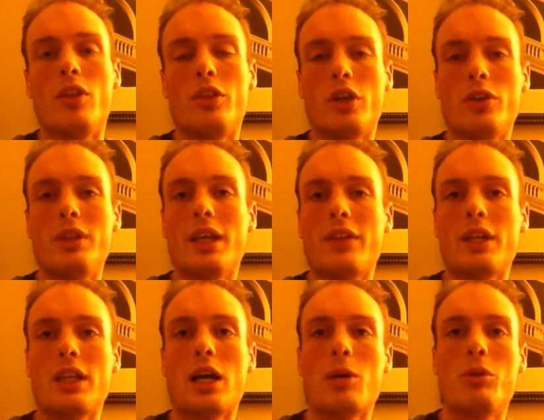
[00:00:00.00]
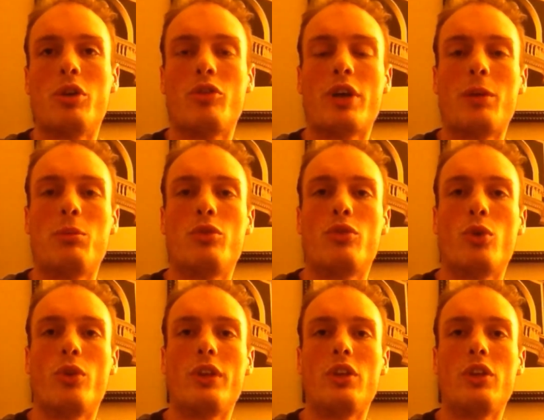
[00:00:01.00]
The only other Garmin I've had before